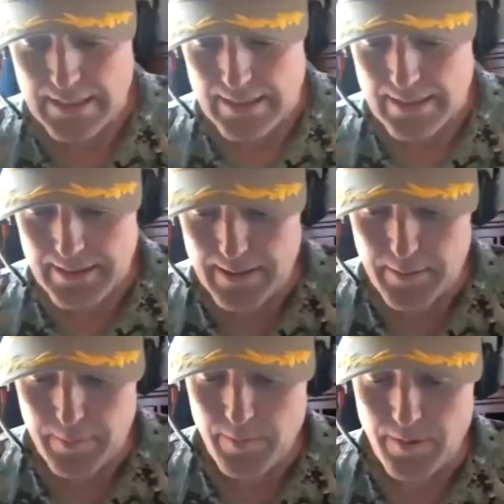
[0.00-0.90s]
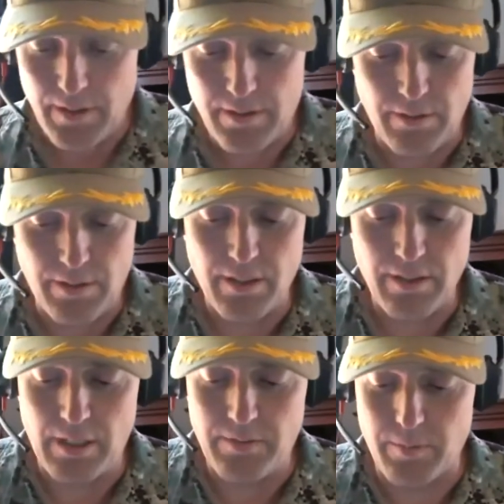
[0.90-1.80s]
And so here on
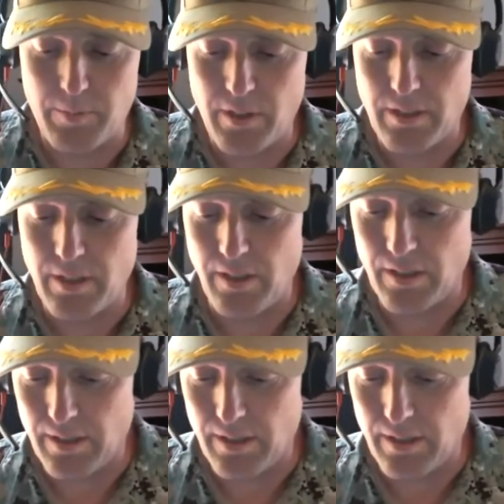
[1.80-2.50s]
the Naval Support Activity